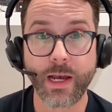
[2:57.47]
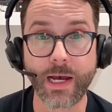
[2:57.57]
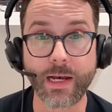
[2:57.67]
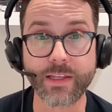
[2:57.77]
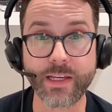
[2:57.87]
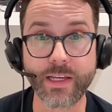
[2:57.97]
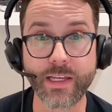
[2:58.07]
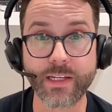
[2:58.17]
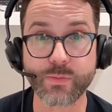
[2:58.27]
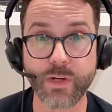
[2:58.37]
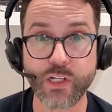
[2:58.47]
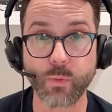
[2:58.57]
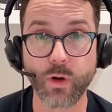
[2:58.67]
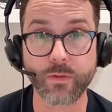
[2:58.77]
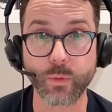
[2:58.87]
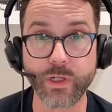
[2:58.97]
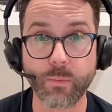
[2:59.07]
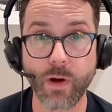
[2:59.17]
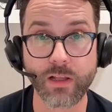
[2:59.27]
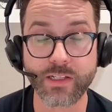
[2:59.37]
It is much more of a
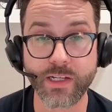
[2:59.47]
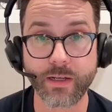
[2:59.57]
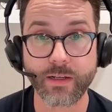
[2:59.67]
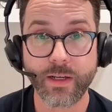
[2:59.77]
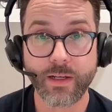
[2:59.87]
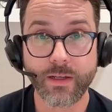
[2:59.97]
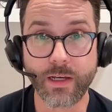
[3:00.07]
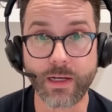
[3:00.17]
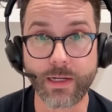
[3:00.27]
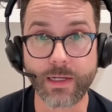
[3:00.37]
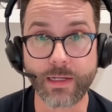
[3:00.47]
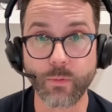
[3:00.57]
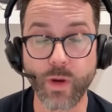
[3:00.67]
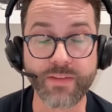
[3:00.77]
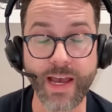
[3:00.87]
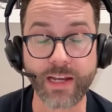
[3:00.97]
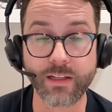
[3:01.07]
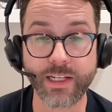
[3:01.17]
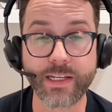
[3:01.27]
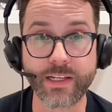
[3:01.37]
realpolitik way of
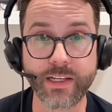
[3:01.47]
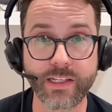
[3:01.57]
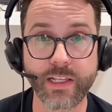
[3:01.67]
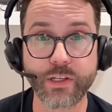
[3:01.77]
handling it.